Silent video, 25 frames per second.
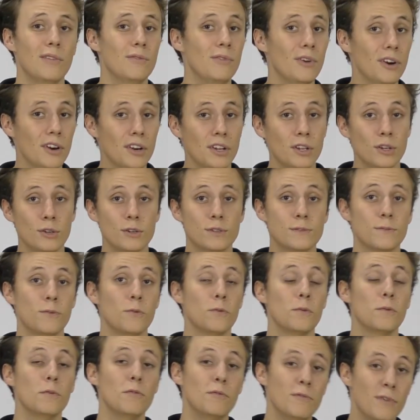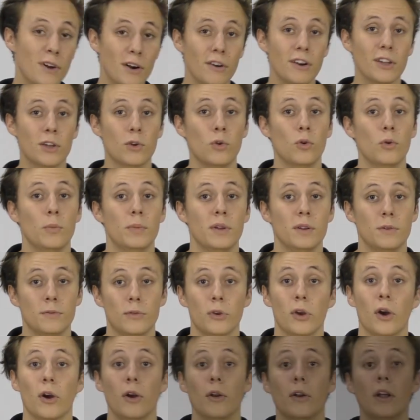Very useful, very cool bit
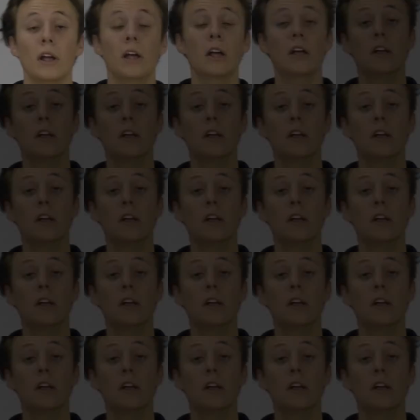of code.